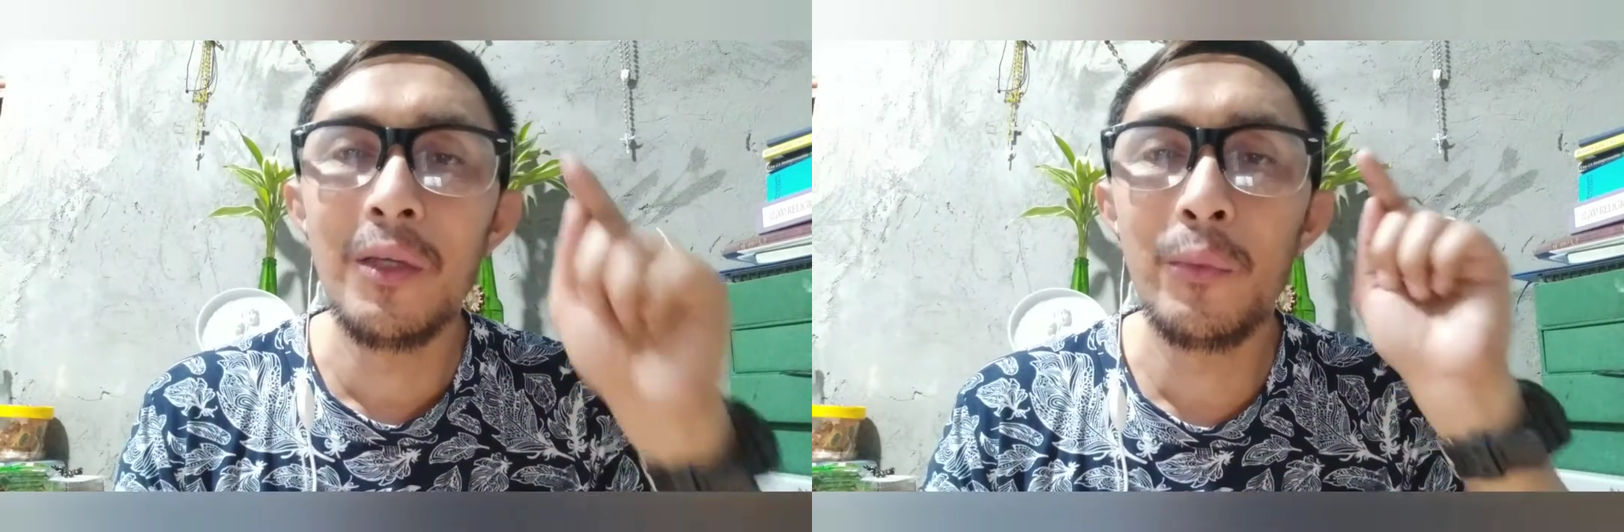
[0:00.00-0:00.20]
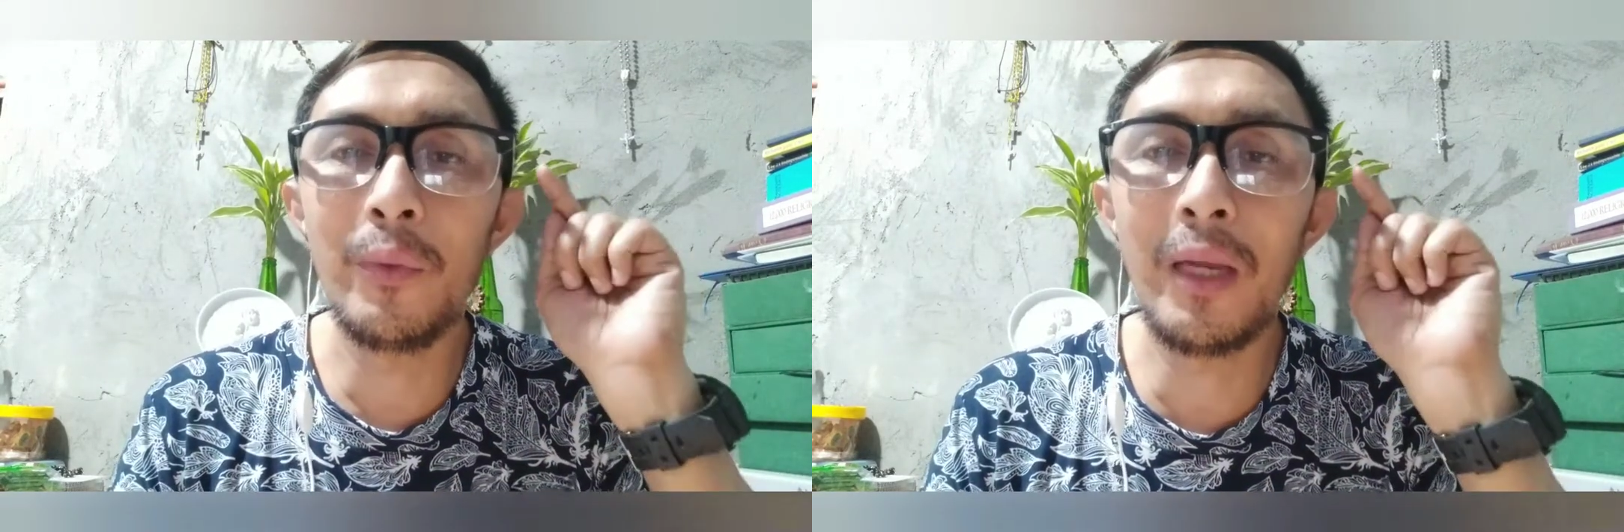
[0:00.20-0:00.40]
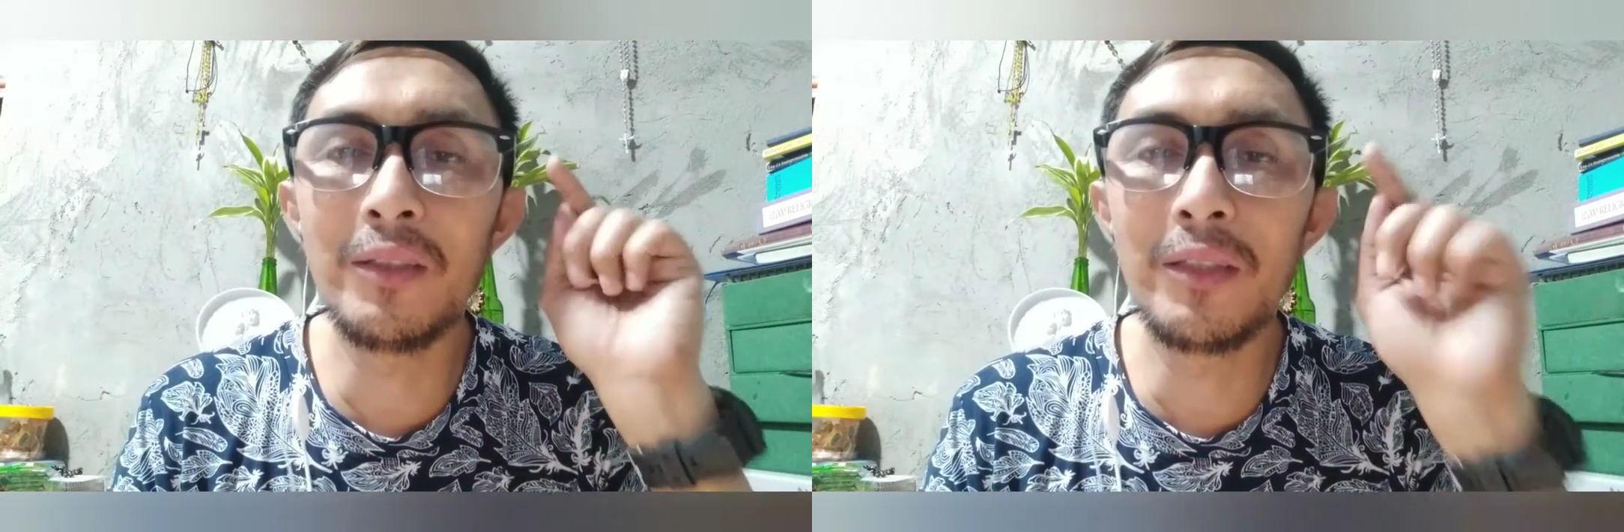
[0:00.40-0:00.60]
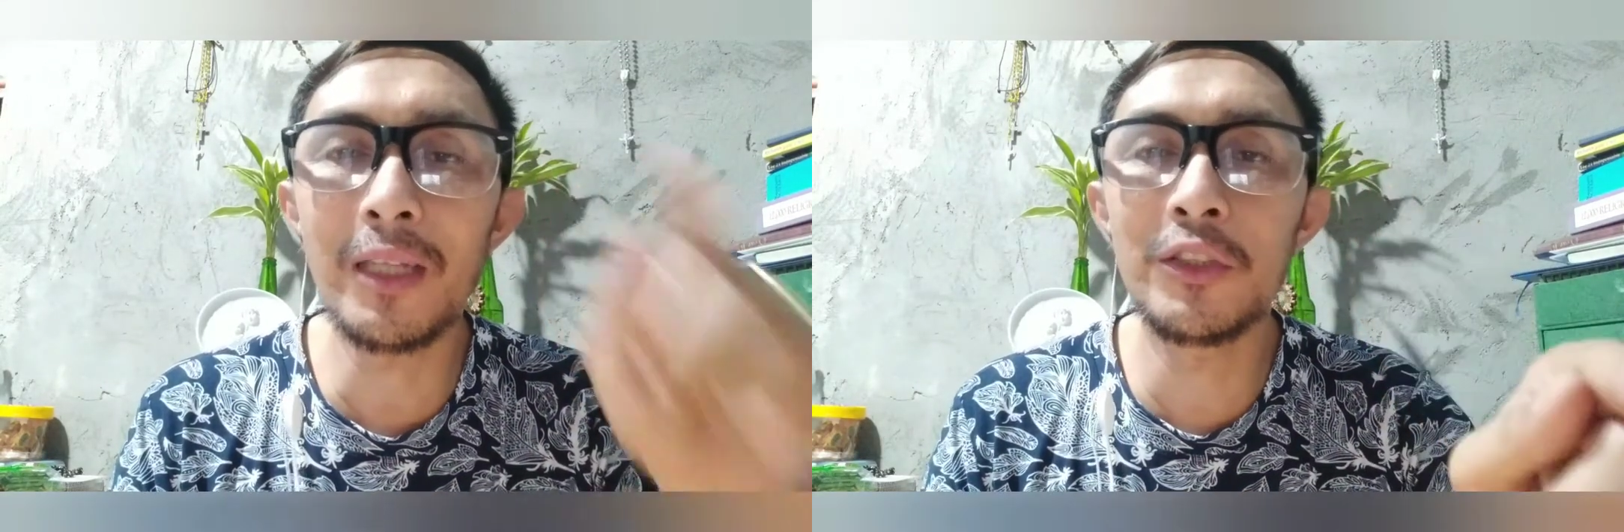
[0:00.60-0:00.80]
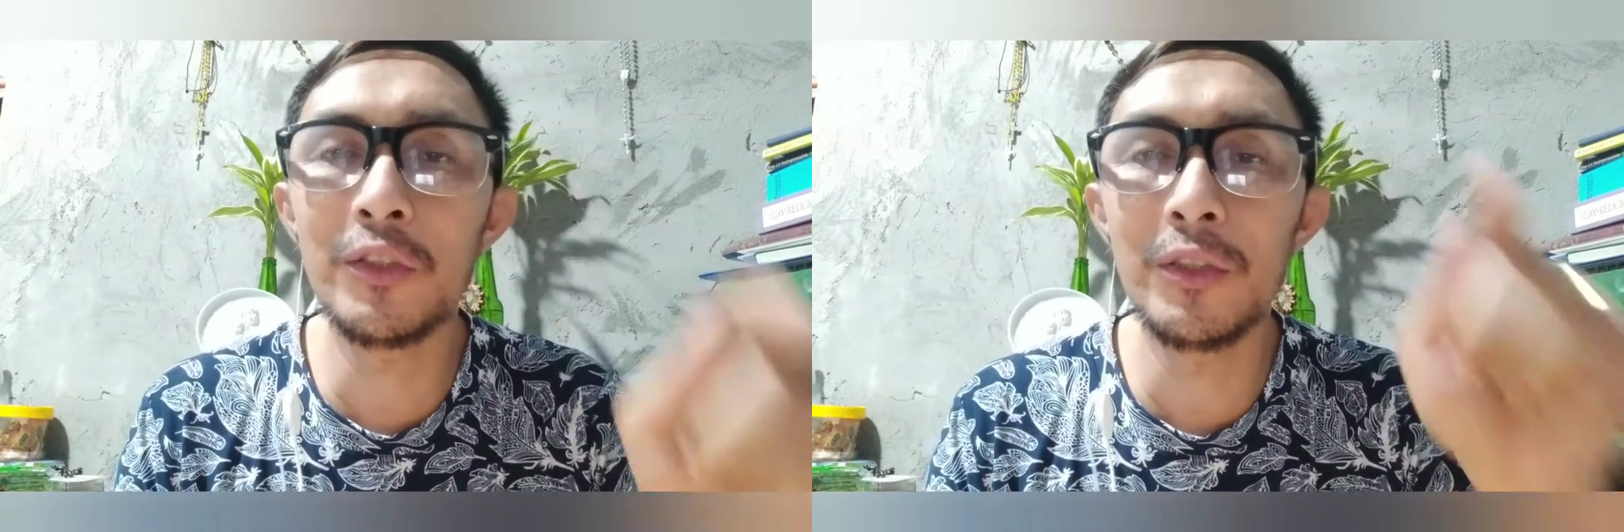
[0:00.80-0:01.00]

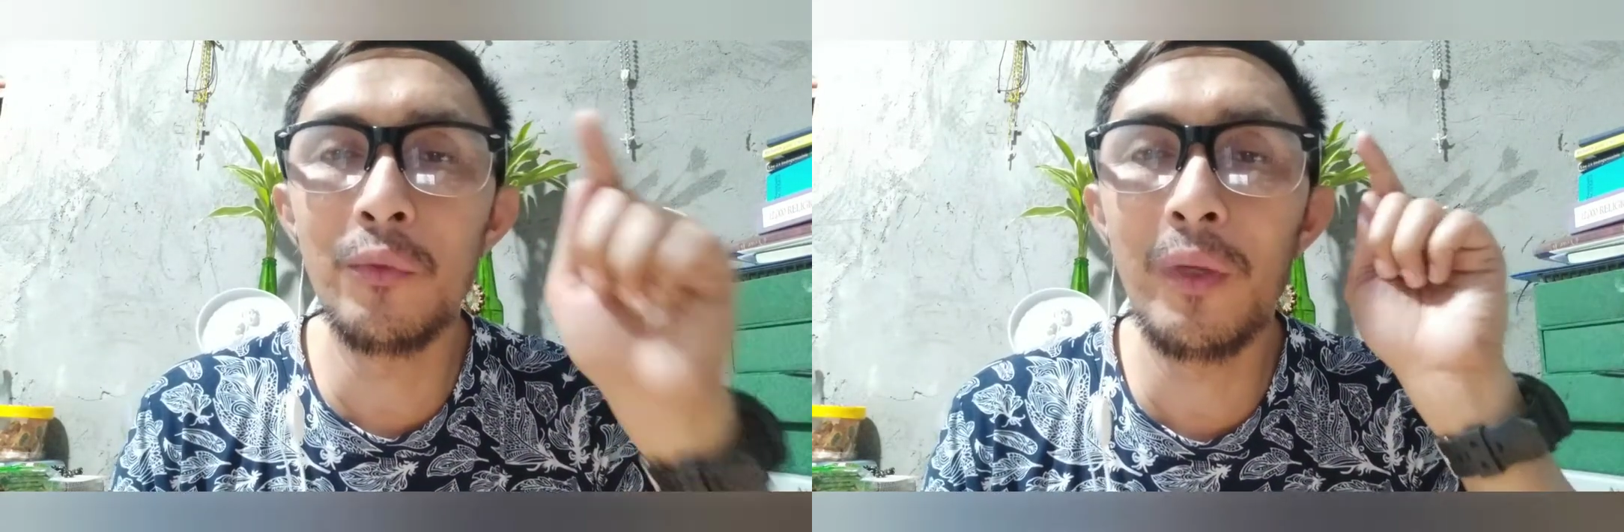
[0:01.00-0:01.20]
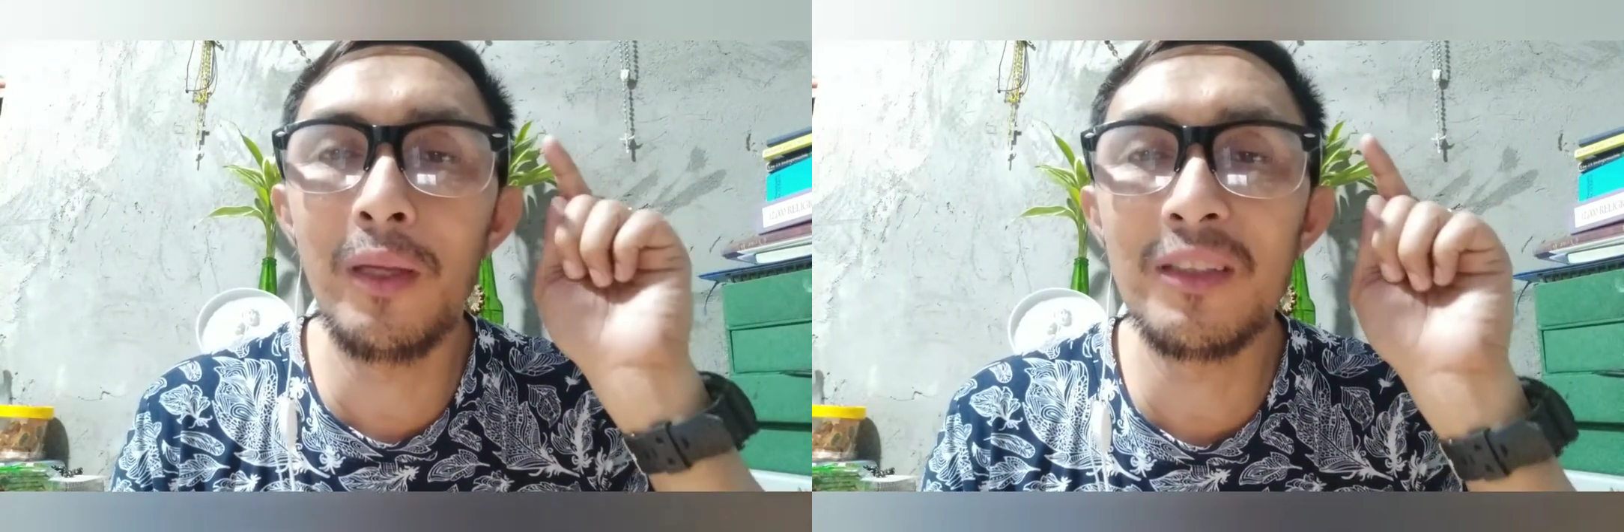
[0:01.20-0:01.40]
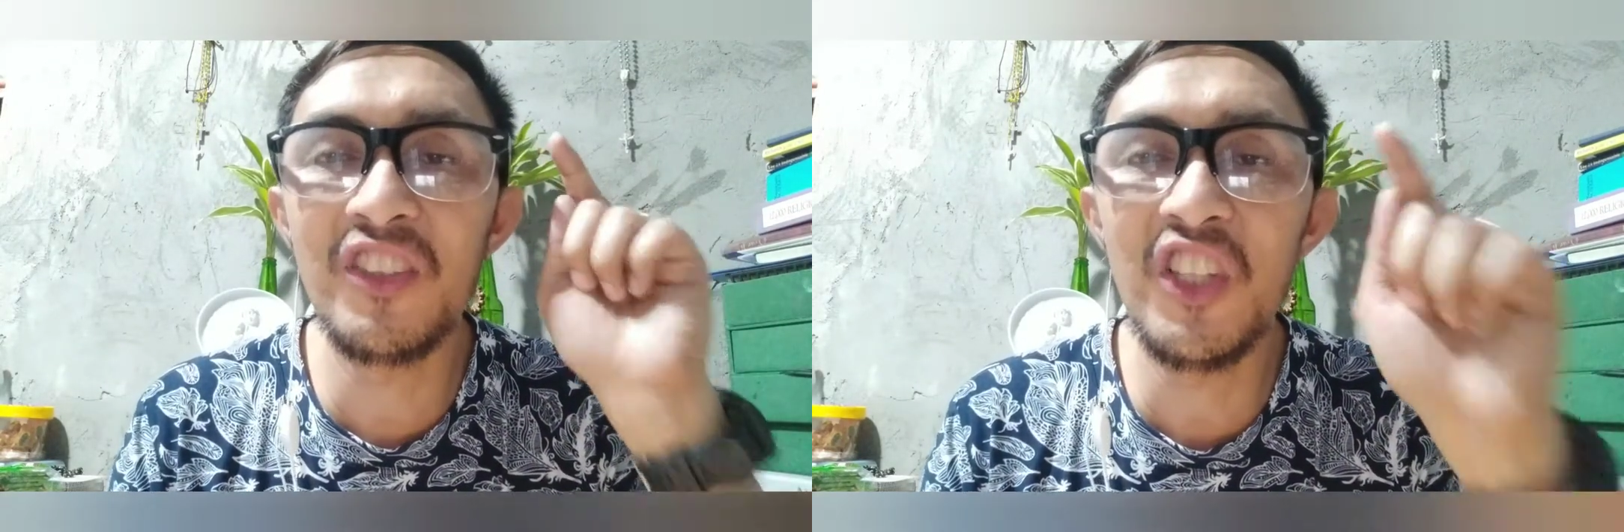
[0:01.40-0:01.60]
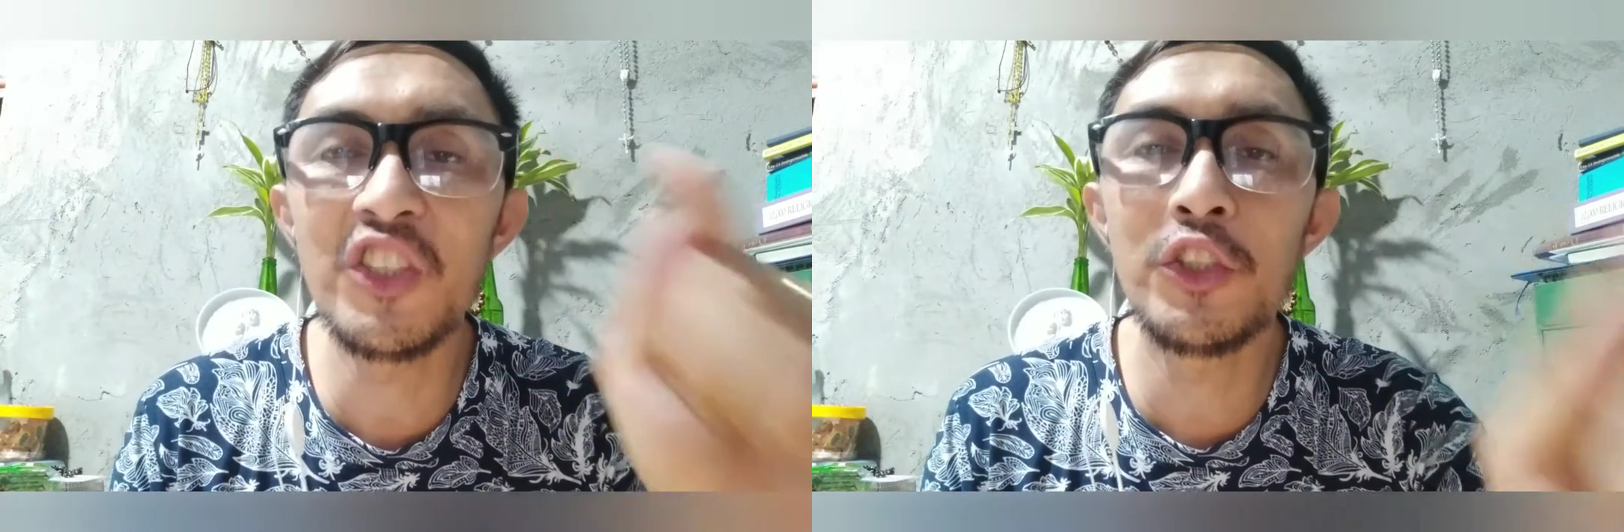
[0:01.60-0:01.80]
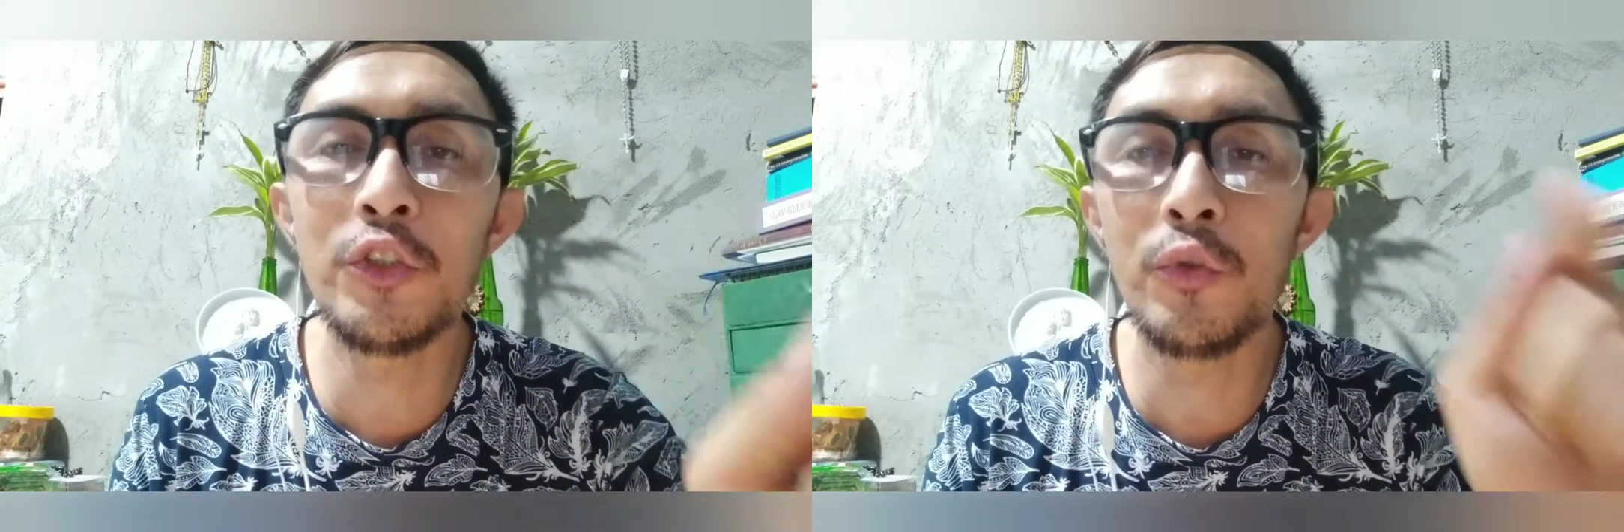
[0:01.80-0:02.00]
Rejection will
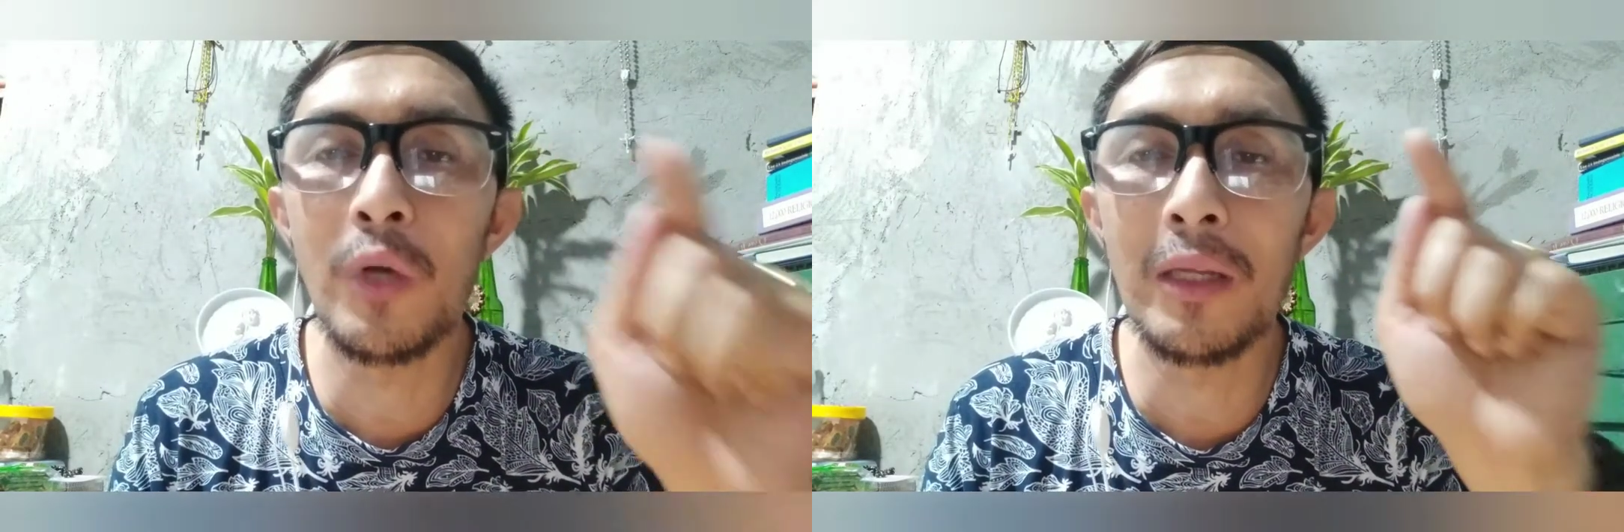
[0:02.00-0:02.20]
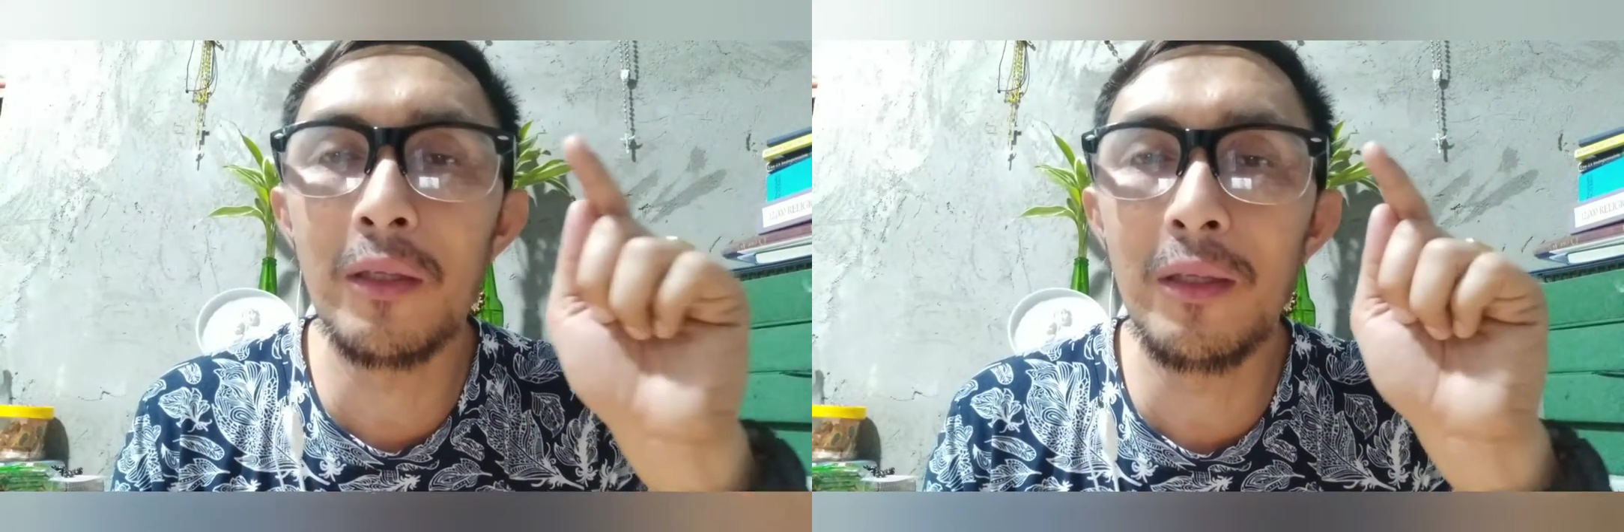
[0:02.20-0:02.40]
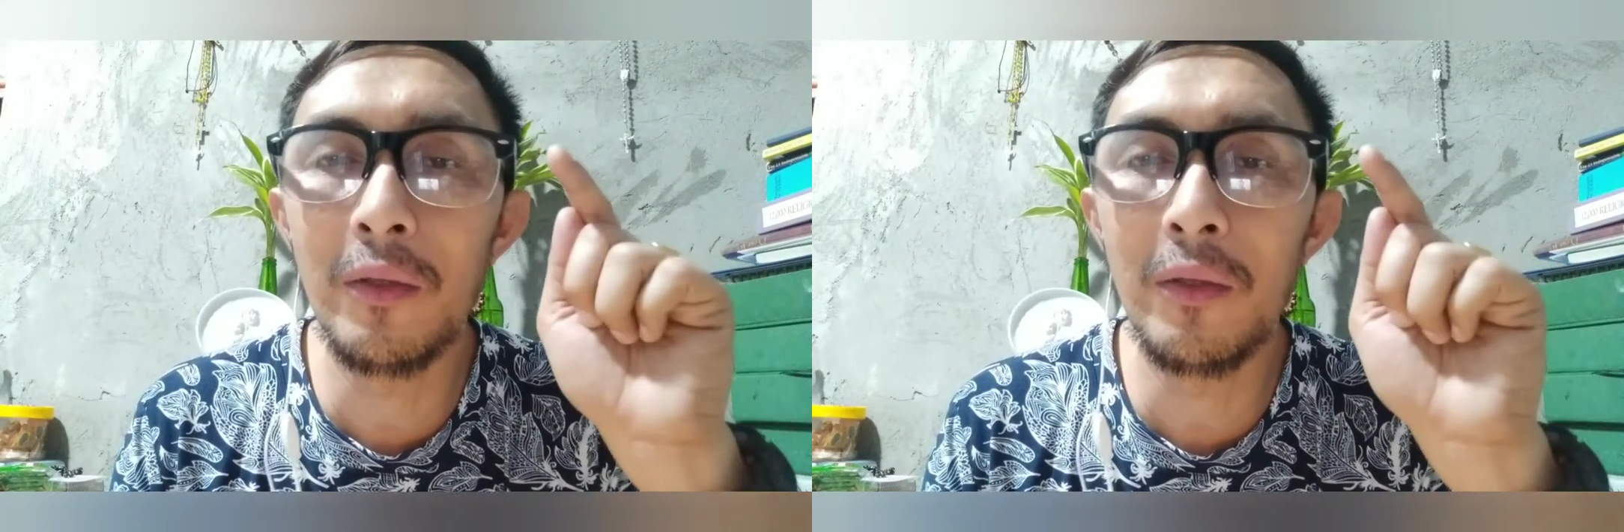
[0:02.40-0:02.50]
teach you and